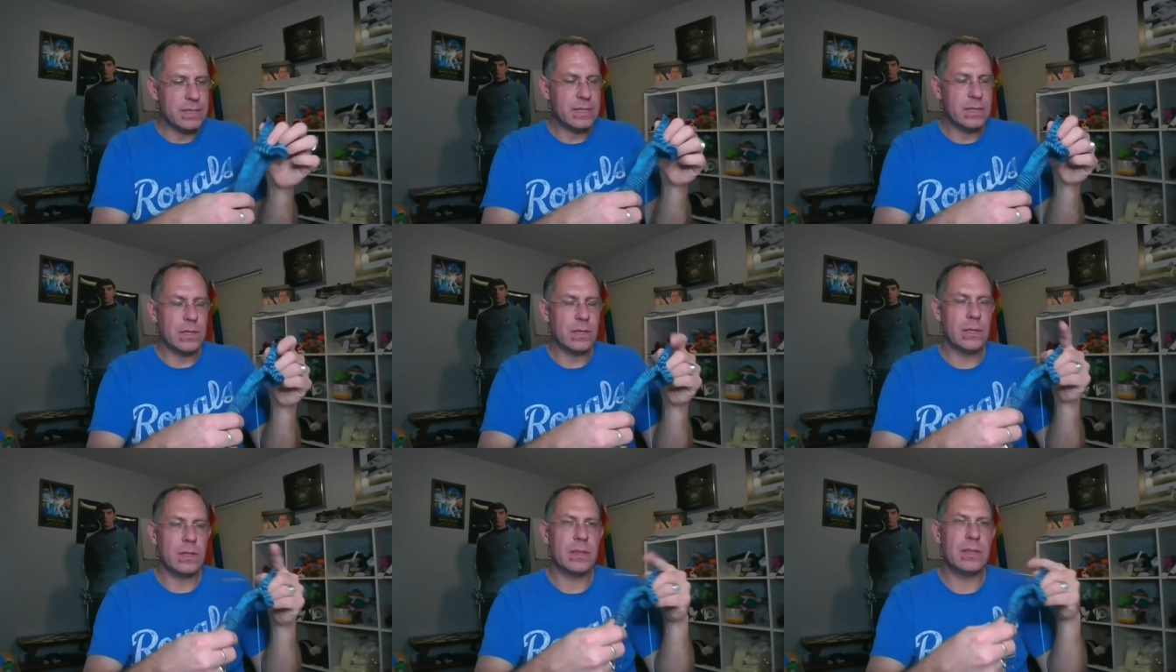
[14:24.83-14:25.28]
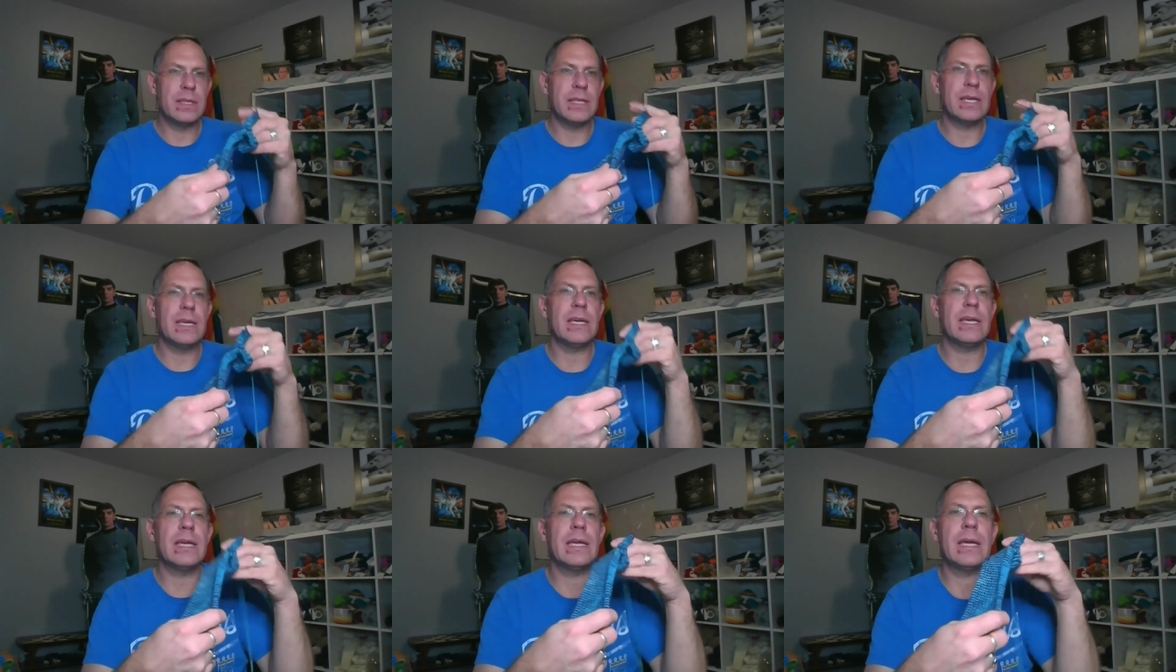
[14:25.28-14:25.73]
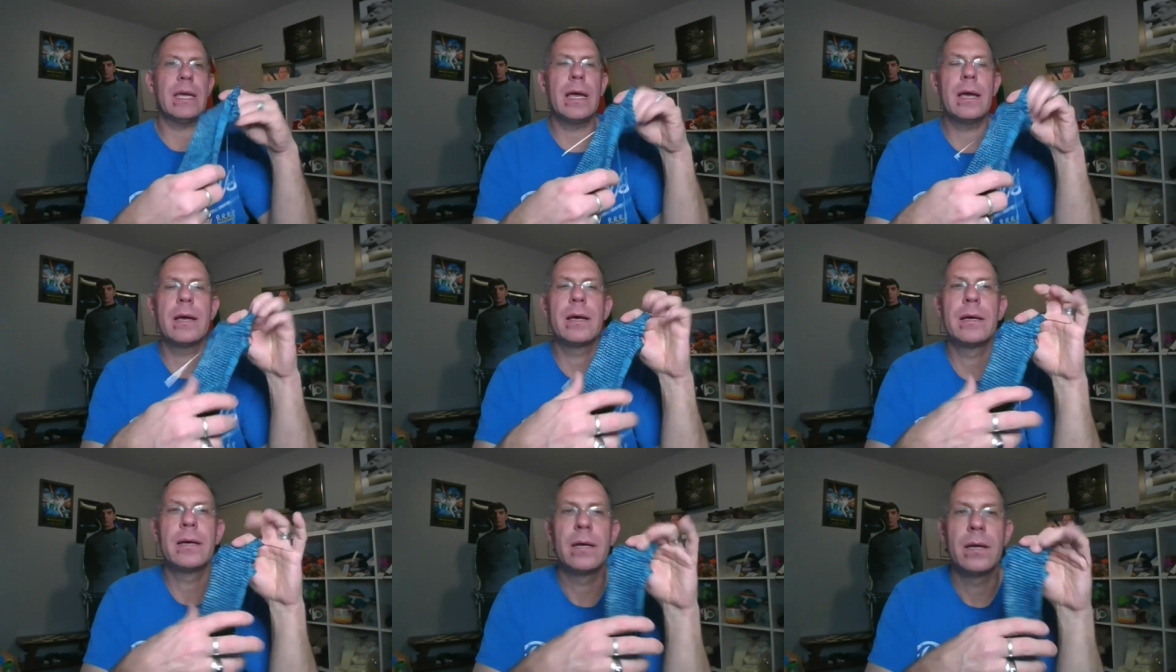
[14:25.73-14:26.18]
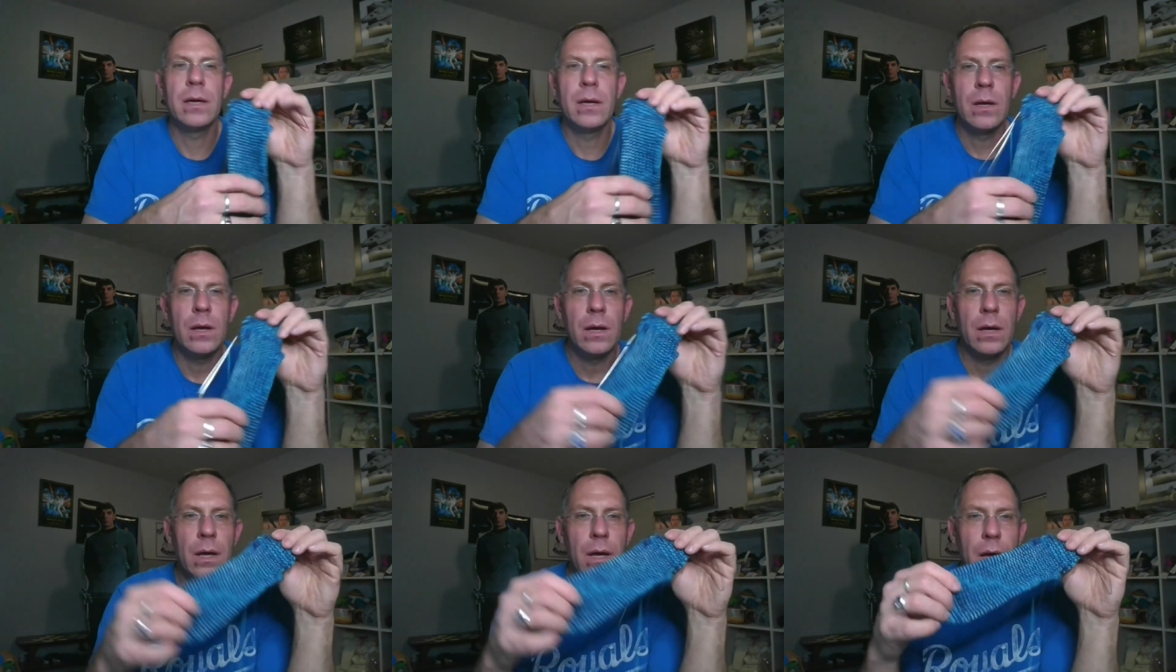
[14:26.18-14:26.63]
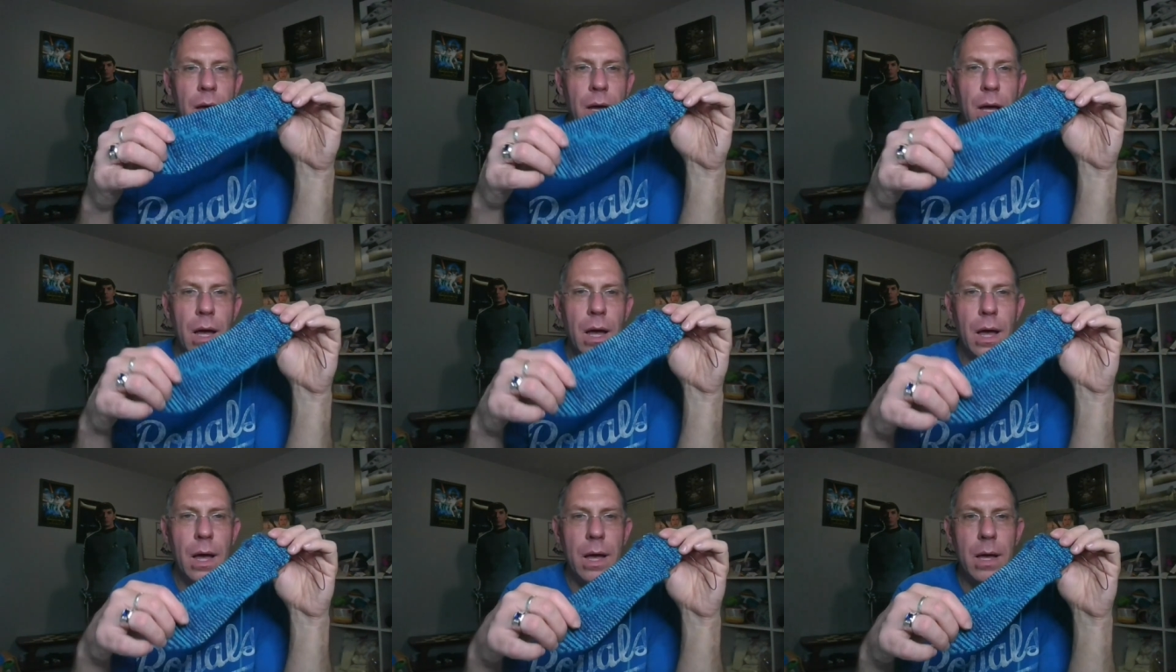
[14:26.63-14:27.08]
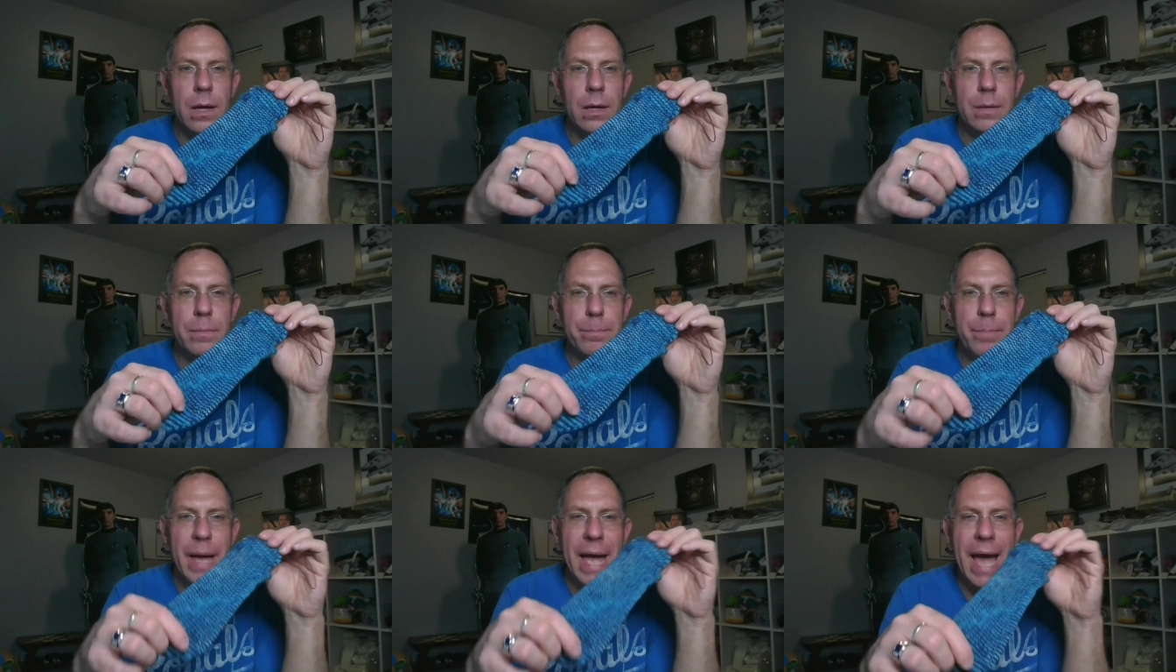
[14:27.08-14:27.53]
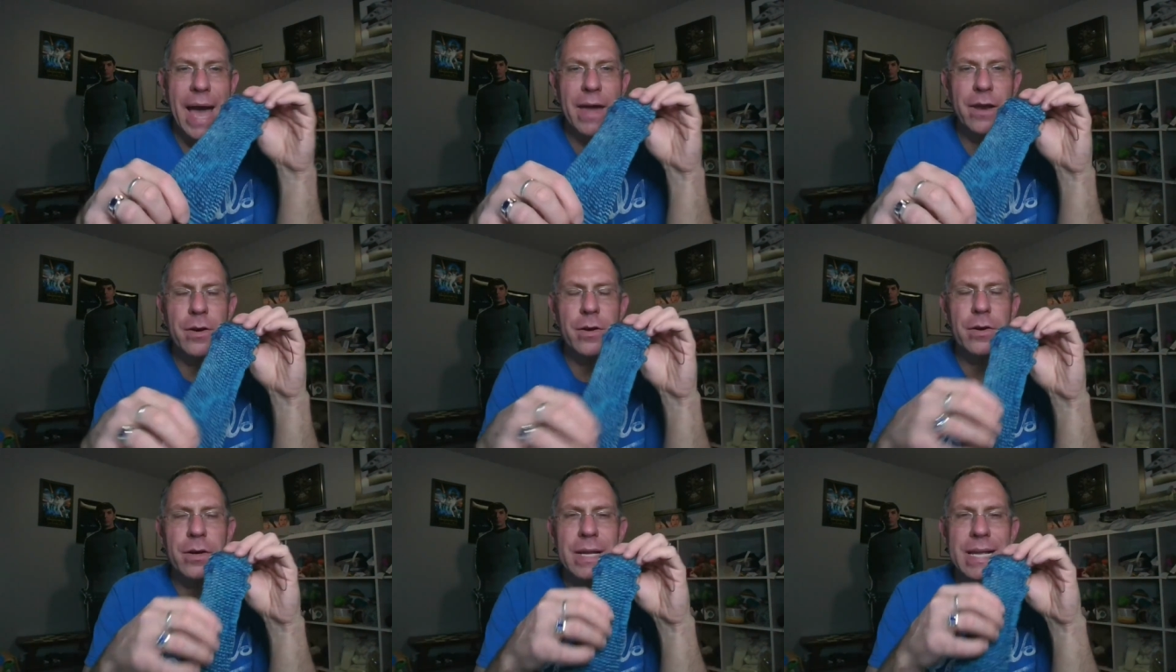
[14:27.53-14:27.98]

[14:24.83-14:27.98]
the pattern